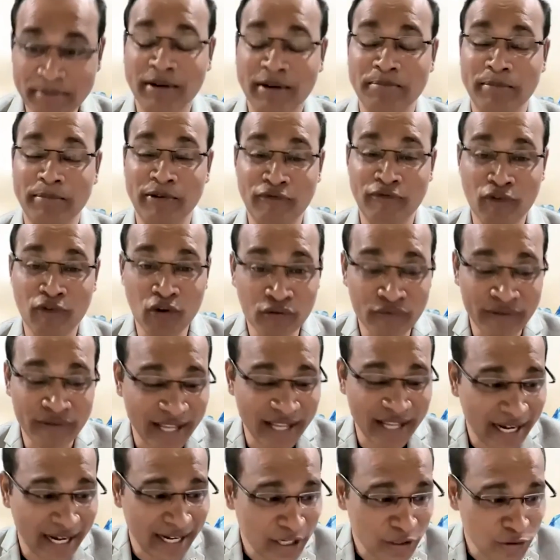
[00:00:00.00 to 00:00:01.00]
But before we
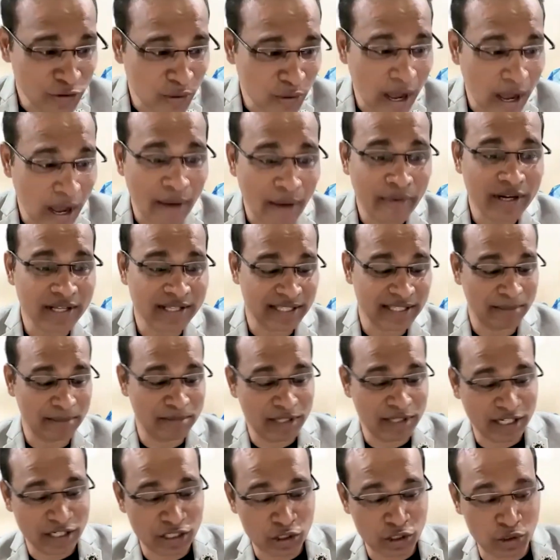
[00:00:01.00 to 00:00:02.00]
get into our
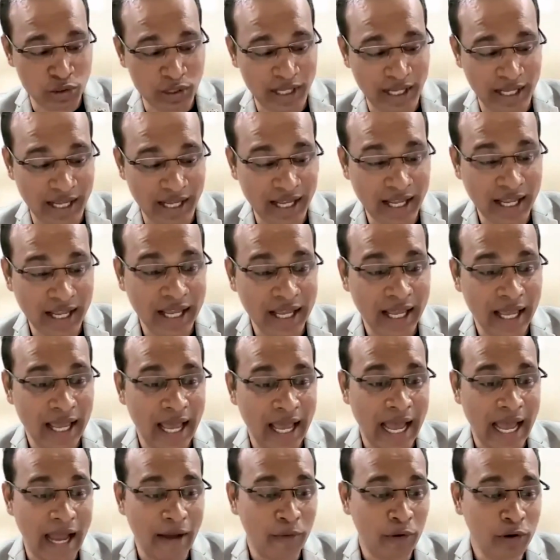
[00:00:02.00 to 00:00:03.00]
subject today,
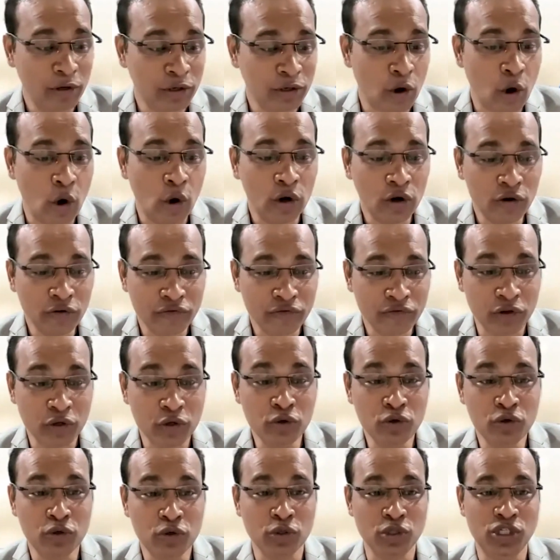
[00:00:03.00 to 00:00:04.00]
I want all of
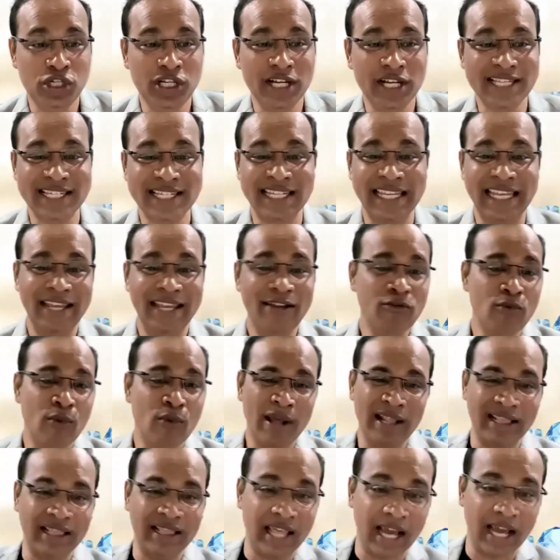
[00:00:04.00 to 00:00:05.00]
you to just give
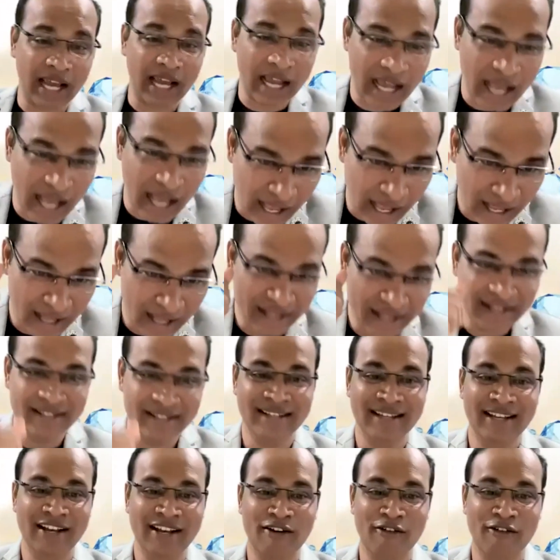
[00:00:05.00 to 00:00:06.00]
one dhakka,
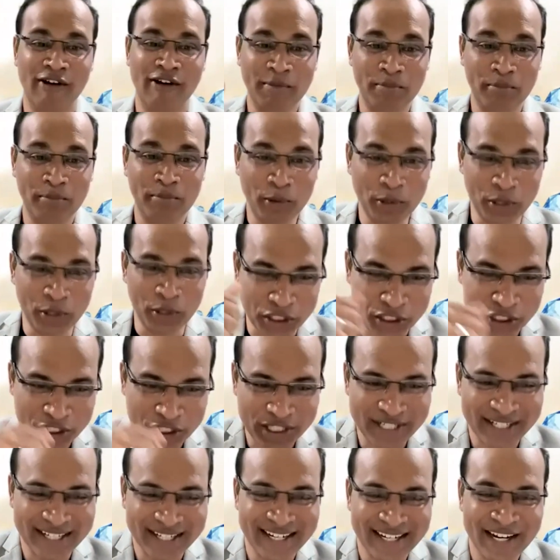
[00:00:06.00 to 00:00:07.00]
one
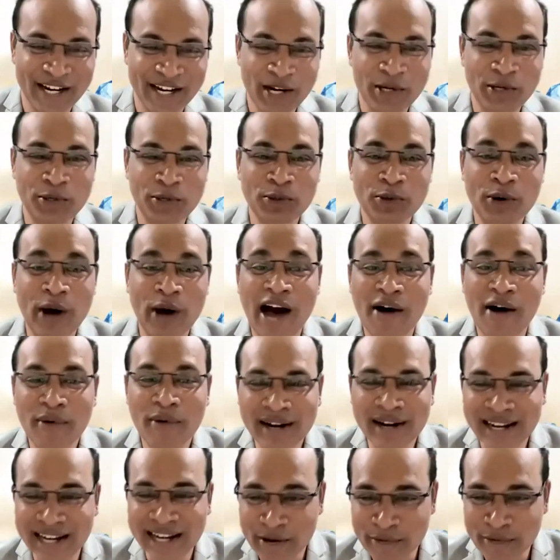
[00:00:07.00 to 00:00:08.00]
push to
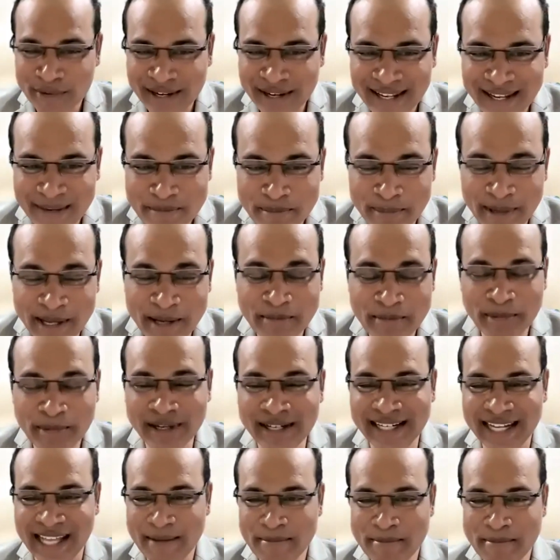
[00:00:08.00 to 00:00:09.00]
our lovely people,
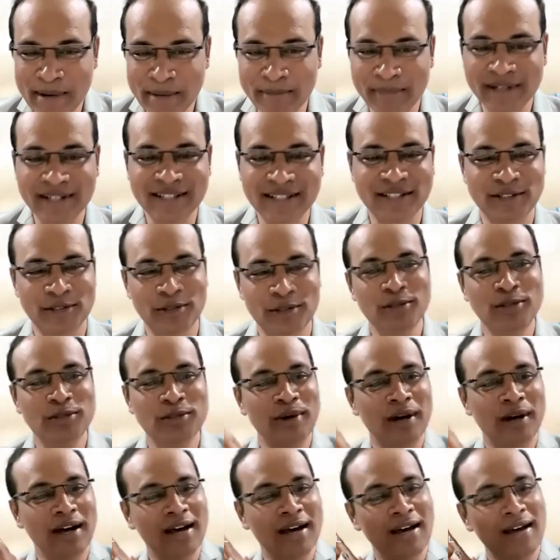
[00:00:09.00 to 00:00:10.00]
team members, those
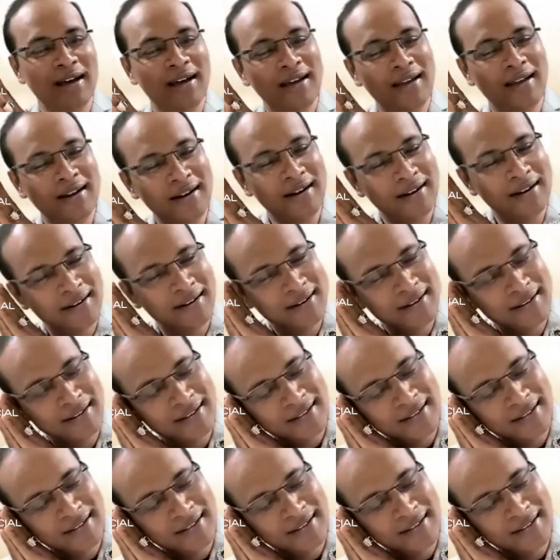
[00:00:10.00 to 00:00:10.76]
who are